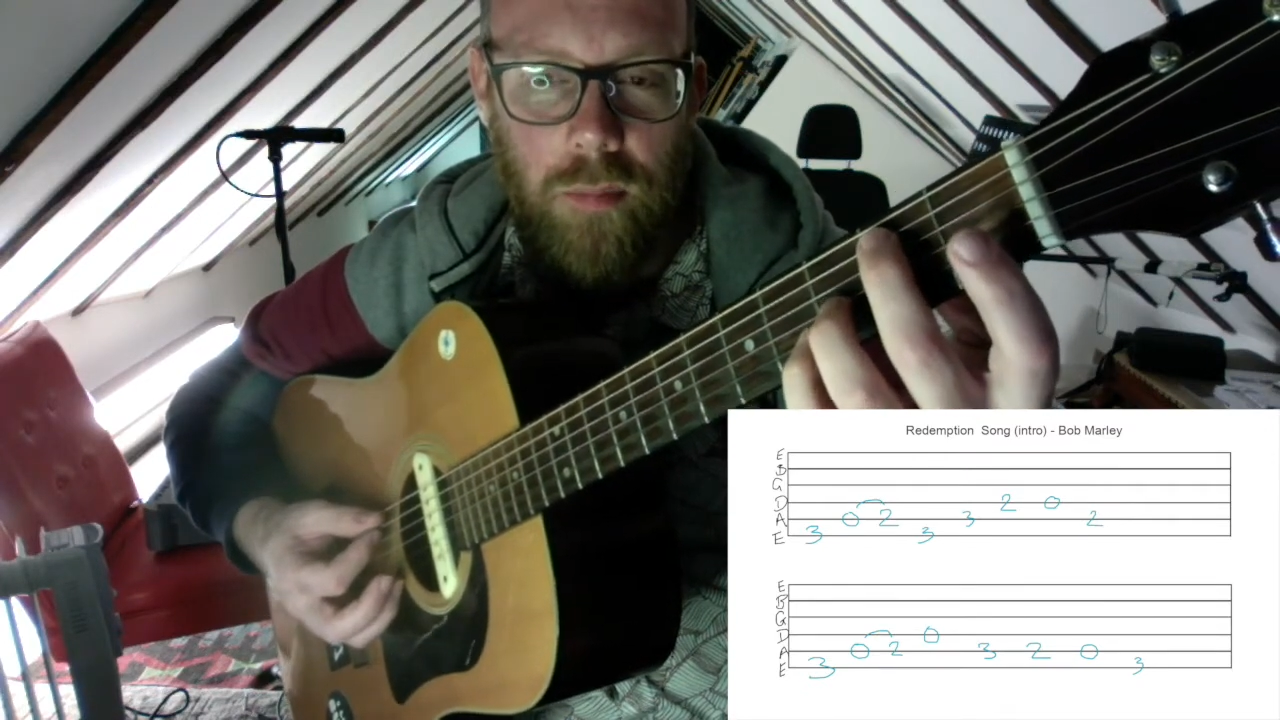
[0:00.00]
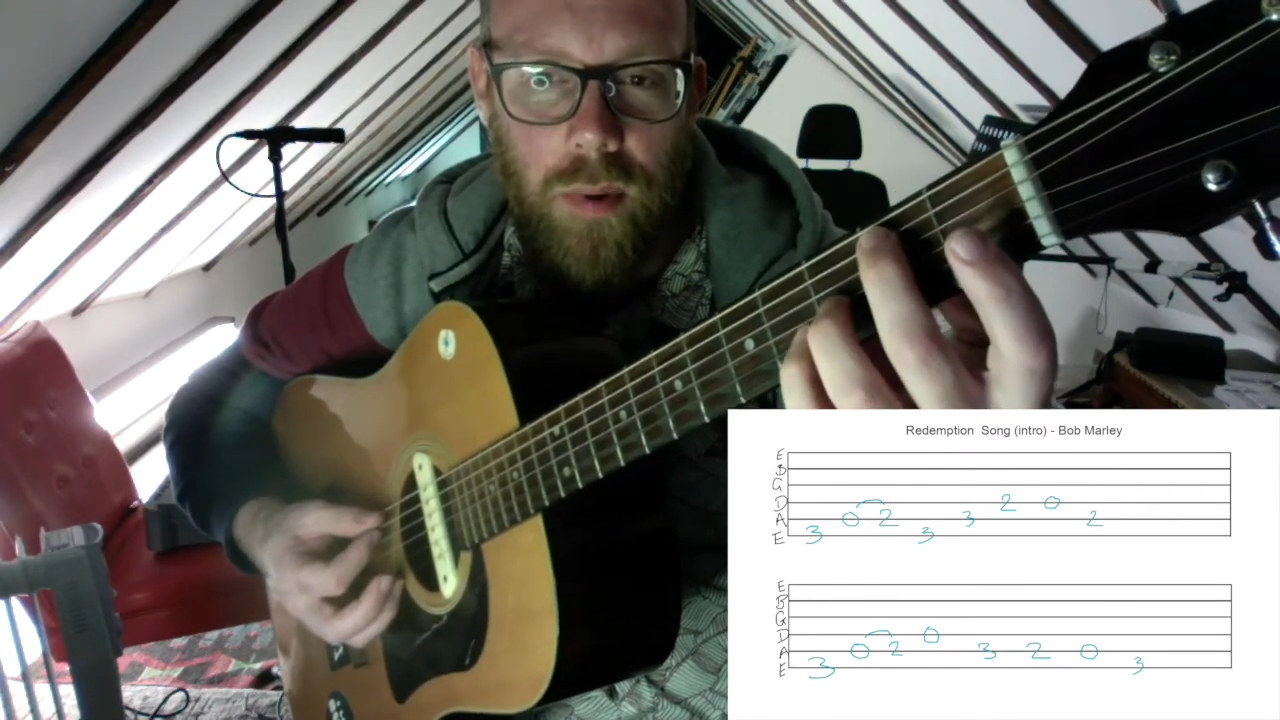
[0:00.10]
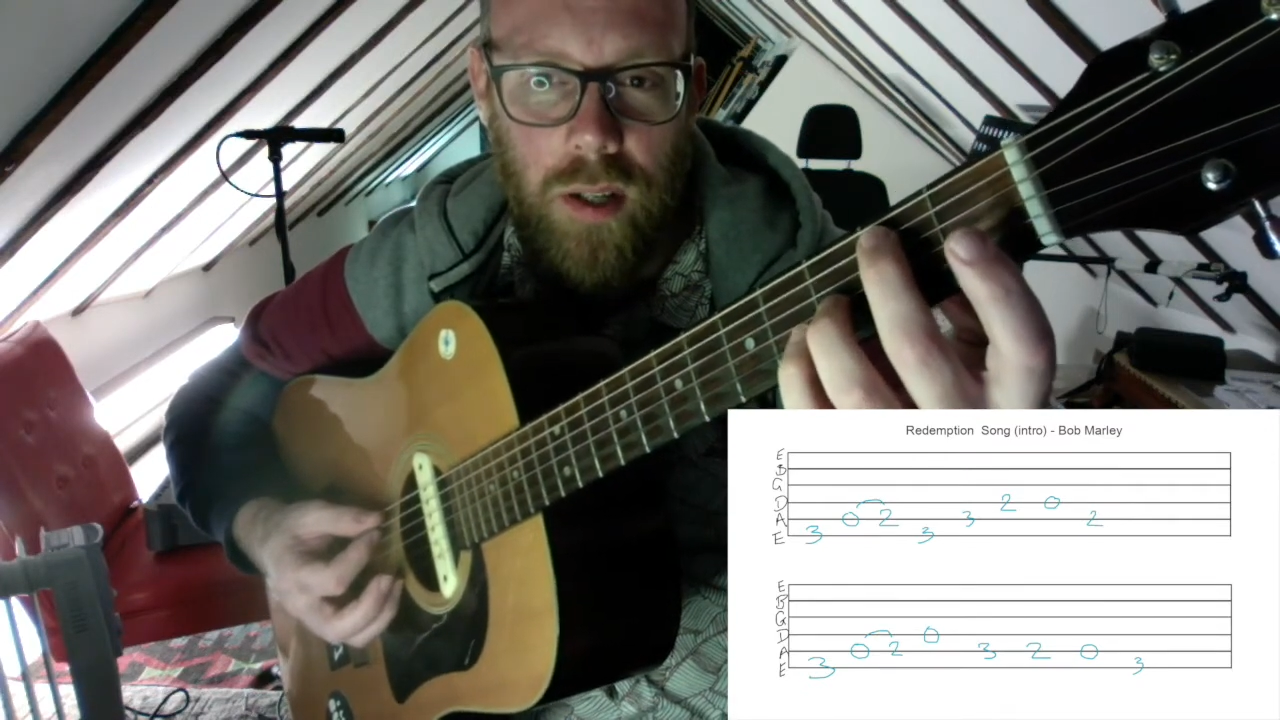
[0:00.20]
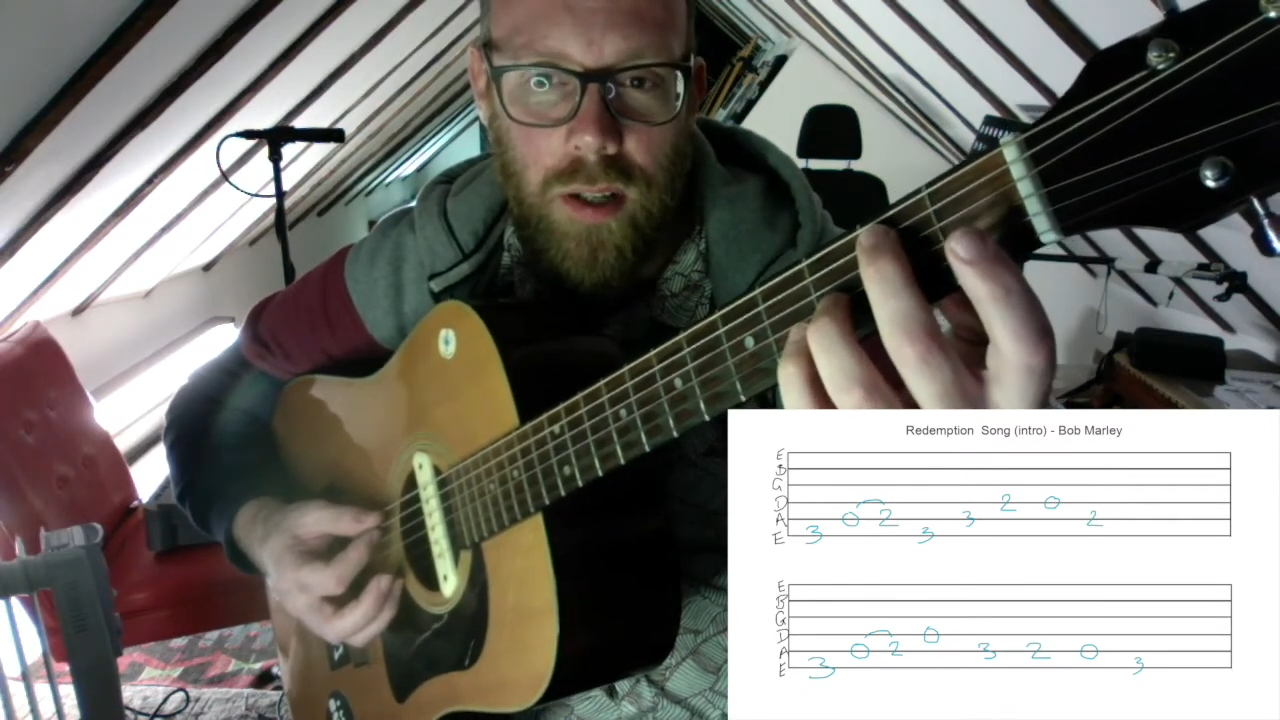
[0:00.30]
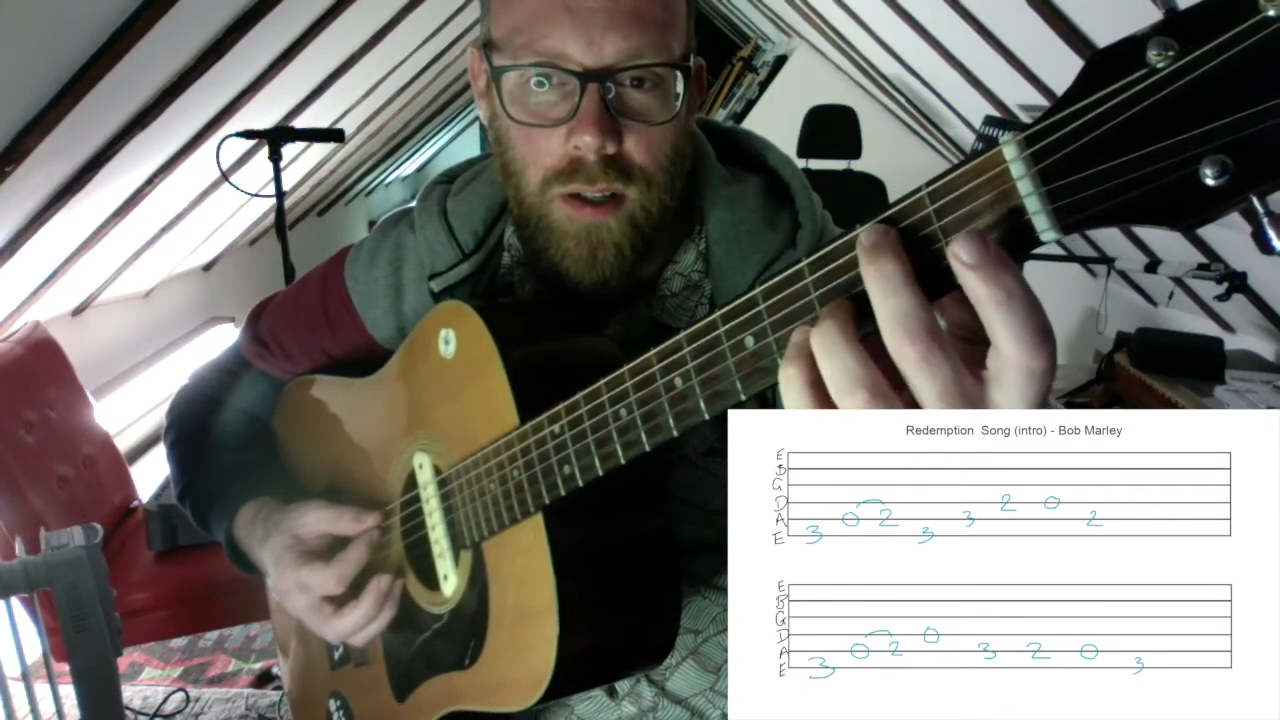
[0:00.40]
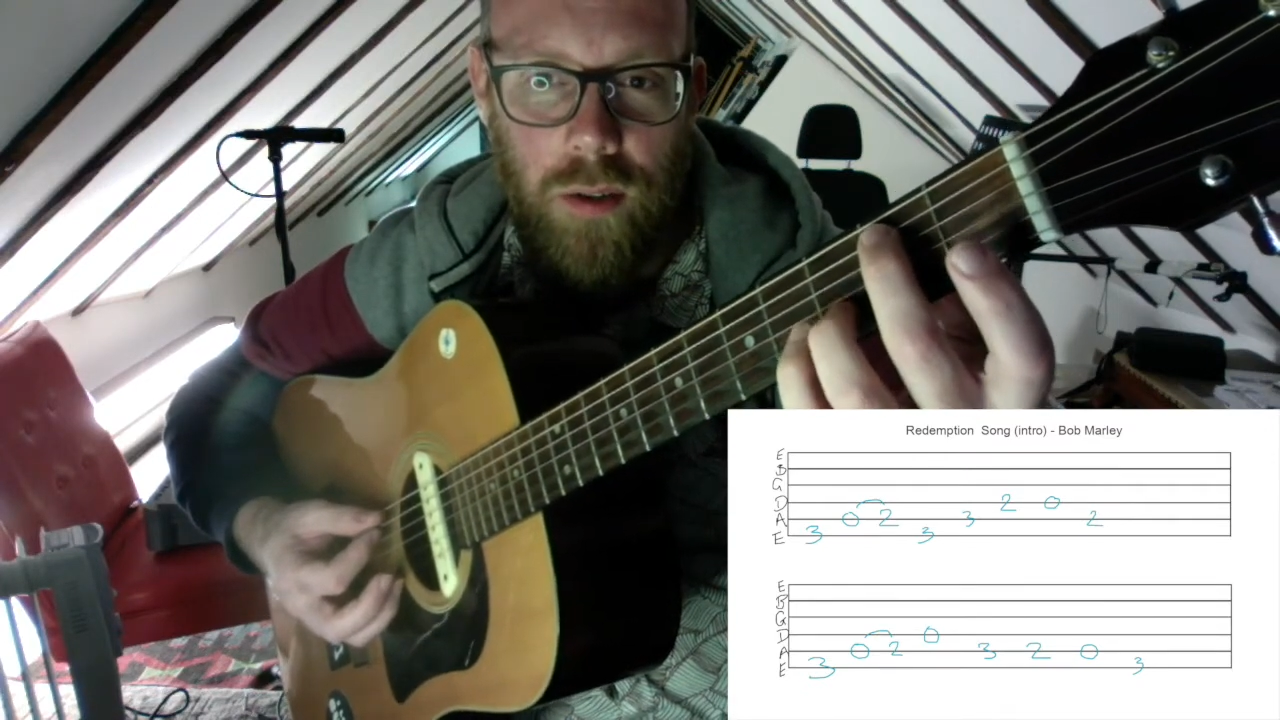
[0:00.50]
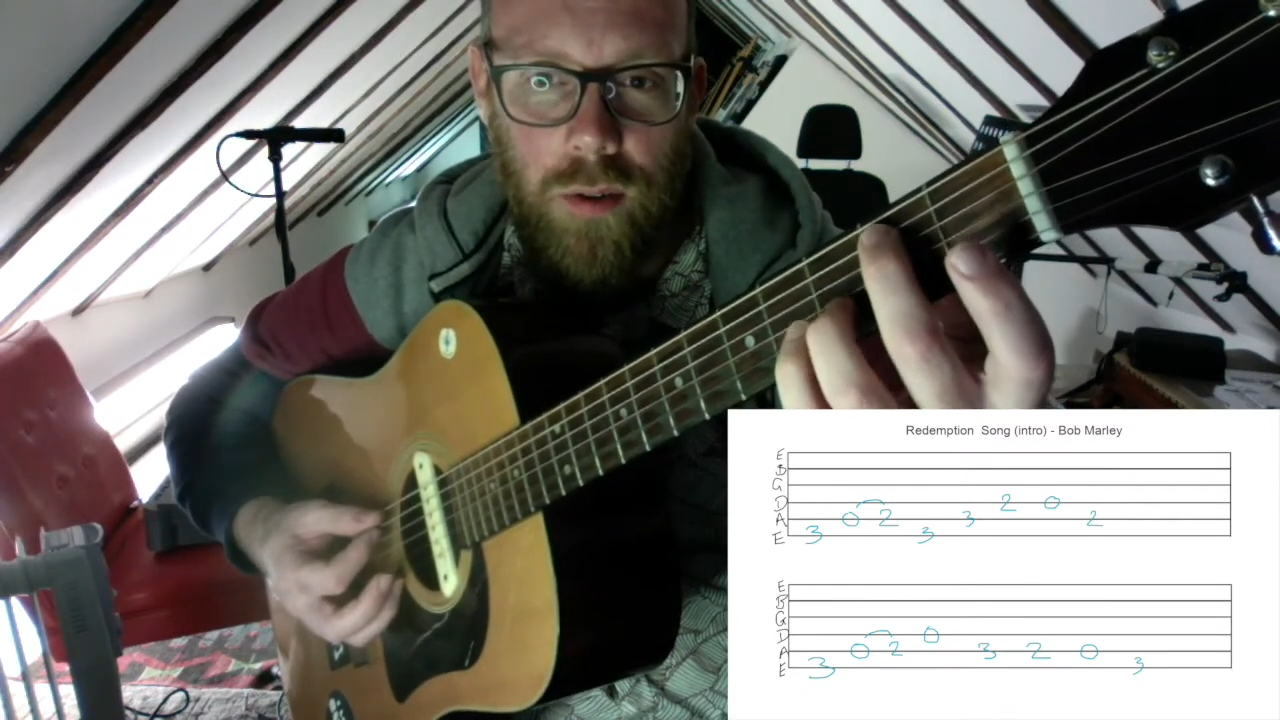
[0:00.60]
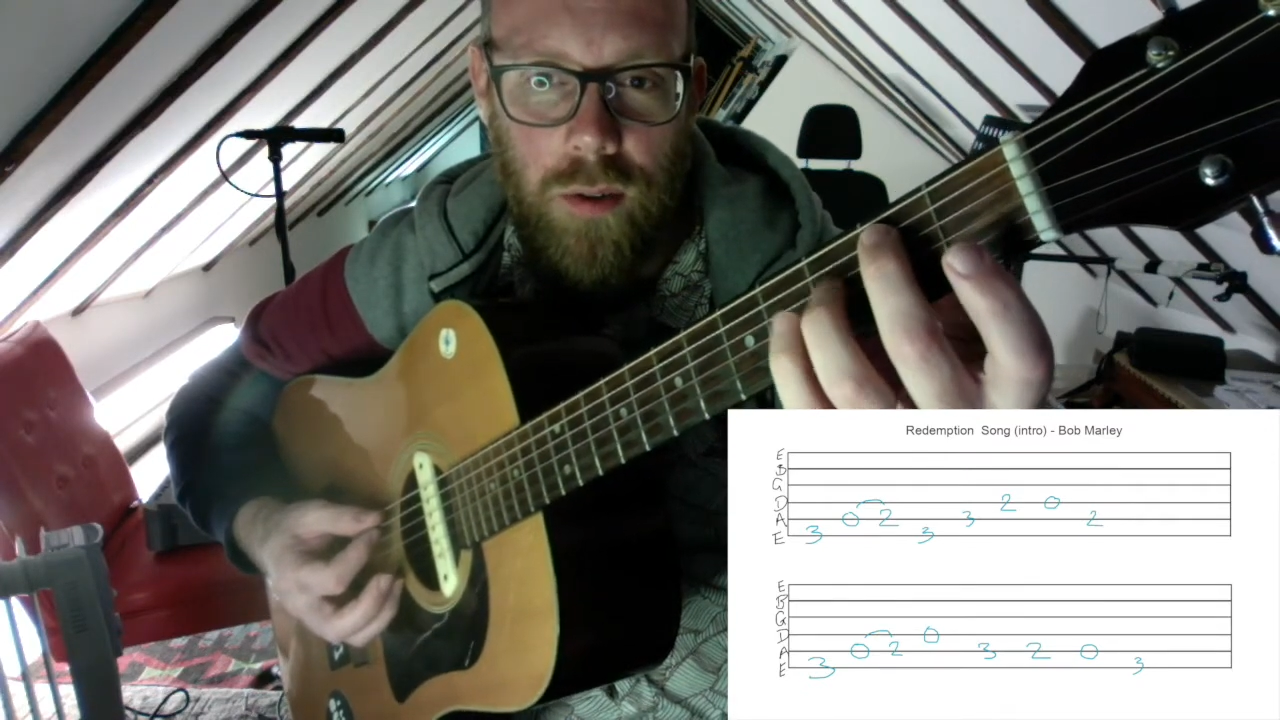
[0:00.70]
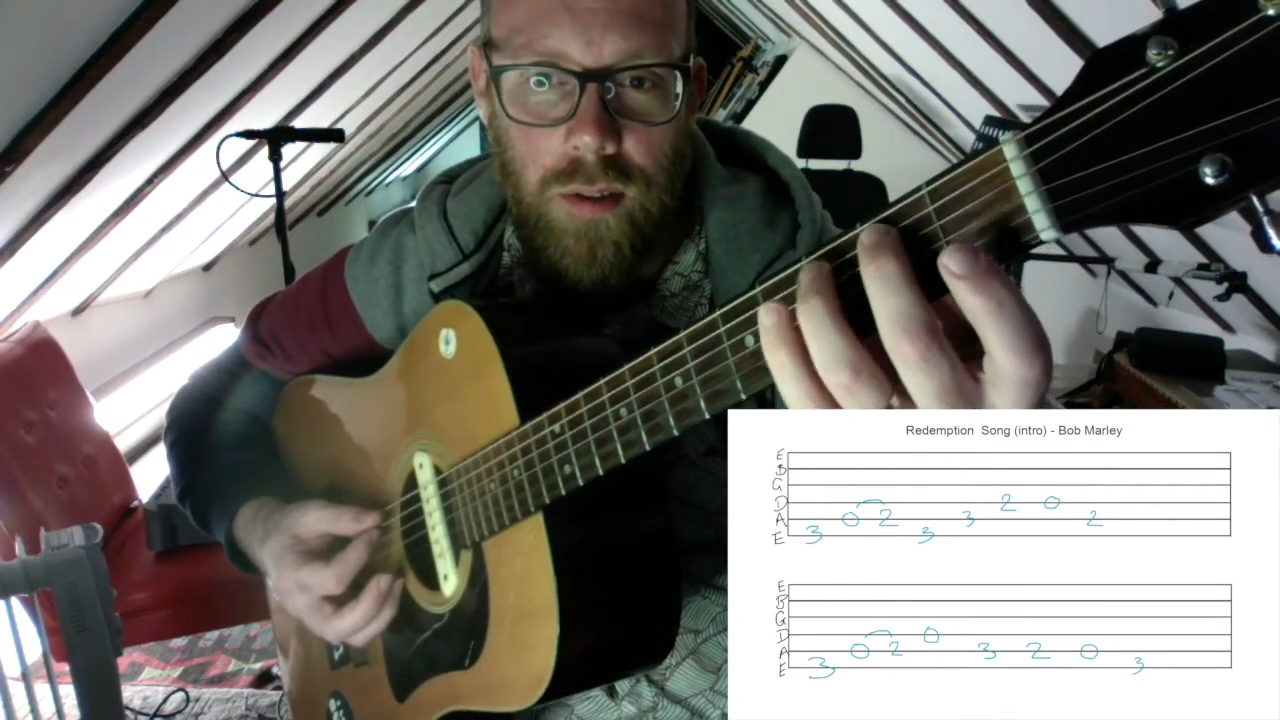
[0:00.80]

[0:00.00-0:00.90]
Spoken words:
but you're going to